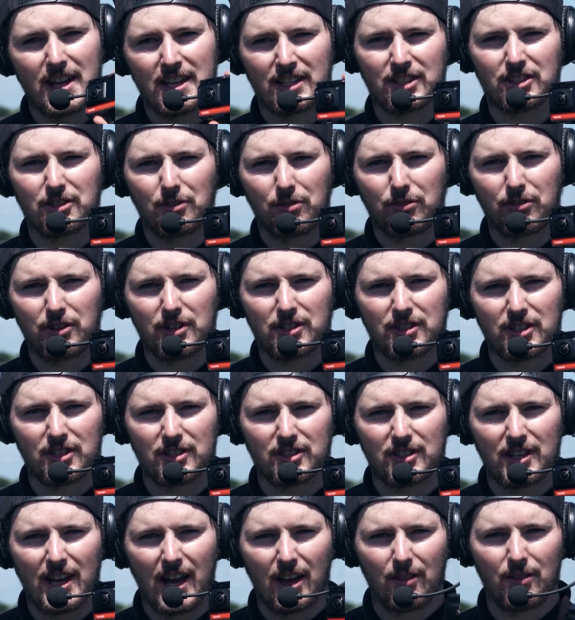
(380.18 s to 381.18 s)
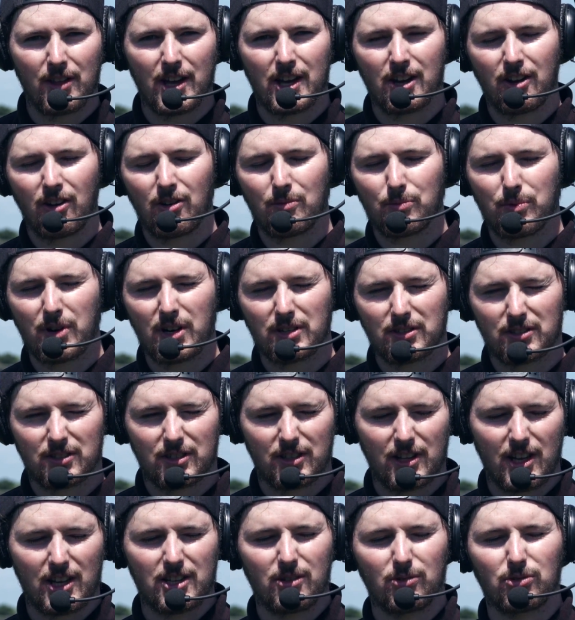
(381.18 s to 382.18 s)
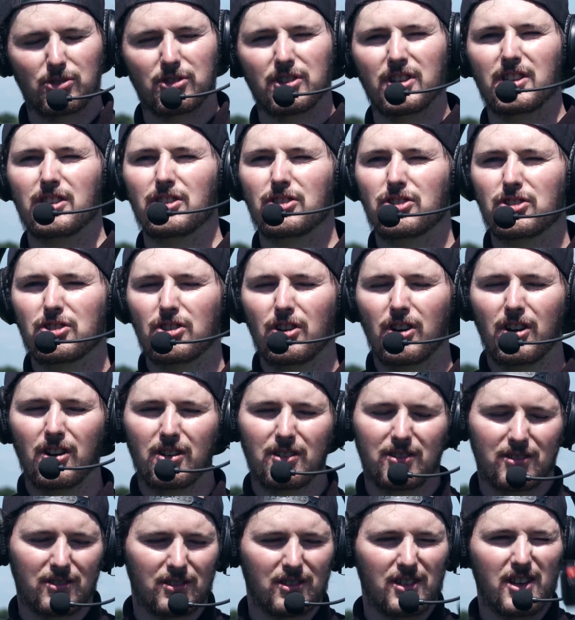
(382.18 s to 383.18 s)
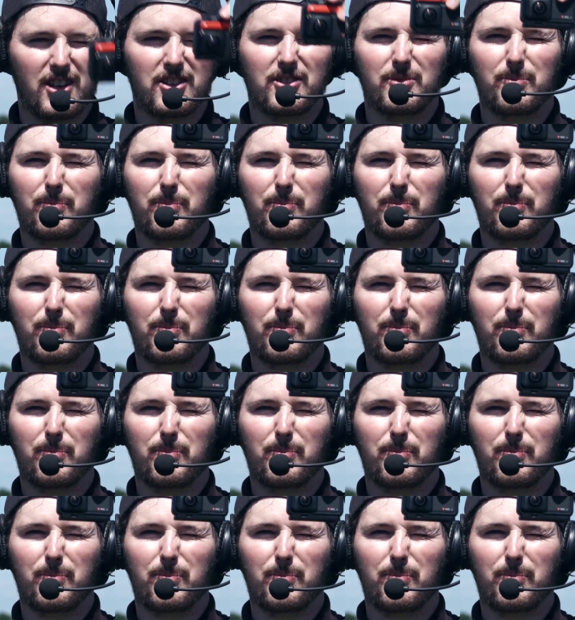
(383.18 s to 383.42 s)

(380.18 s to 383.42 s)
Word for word: Insta360 out there on Press today, you'll see the shot is